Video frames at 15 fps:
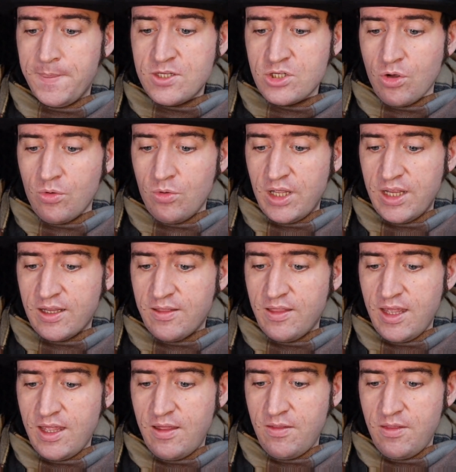So like
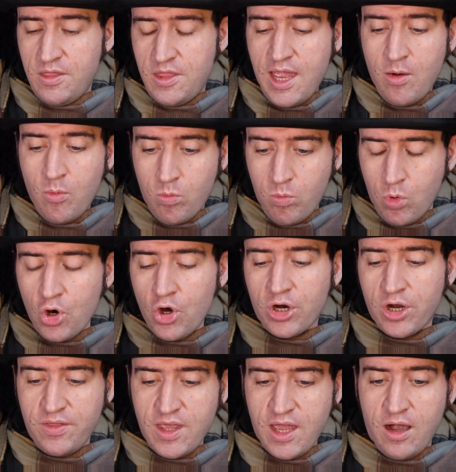their
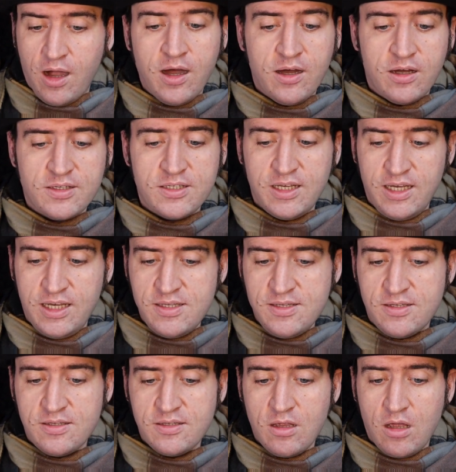work and their art
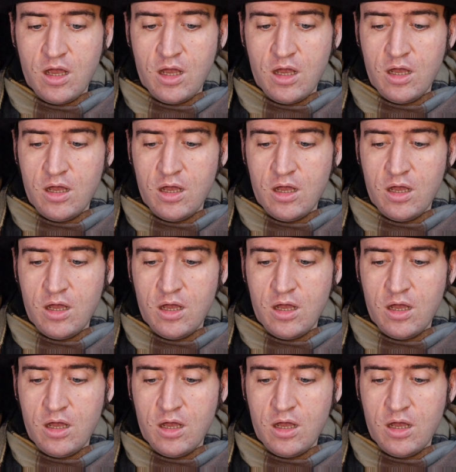is